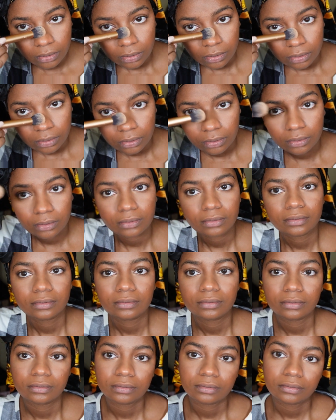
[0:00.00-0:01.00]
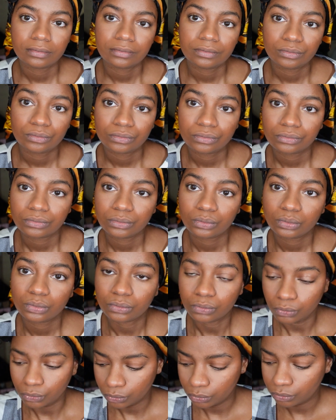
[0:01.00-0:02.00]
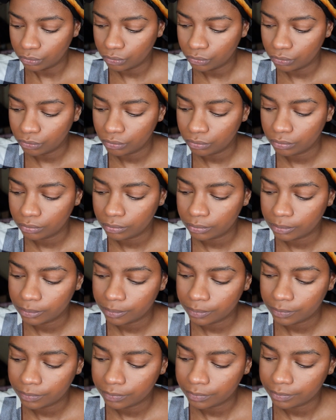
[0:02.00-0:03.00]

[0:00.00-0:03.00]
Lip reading: Just, it is what it is.